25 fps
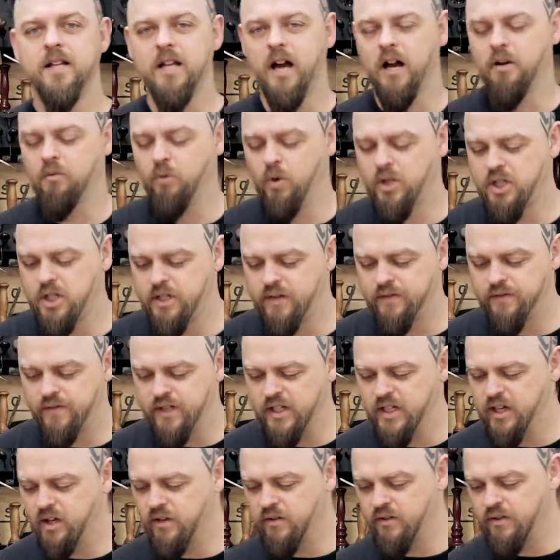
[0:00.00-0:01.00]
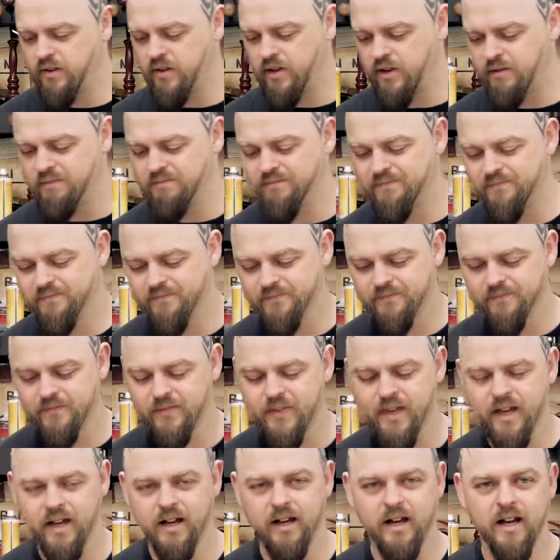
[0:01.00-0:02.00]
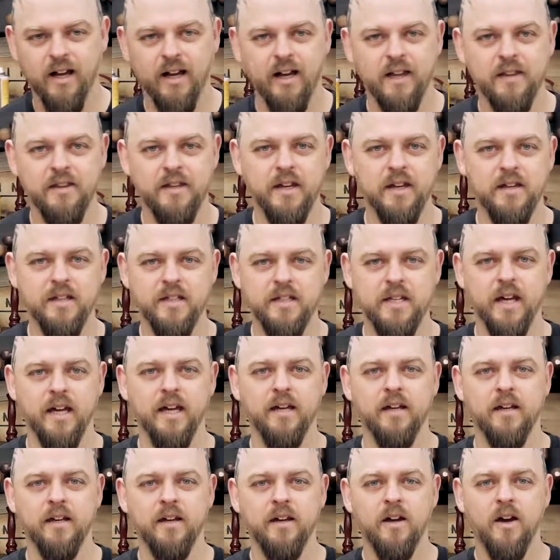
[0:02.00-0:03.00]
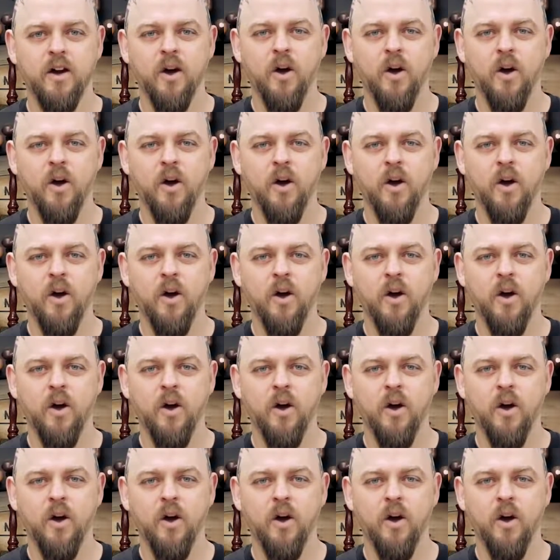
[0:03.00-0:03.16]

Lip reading: I watched a video the other day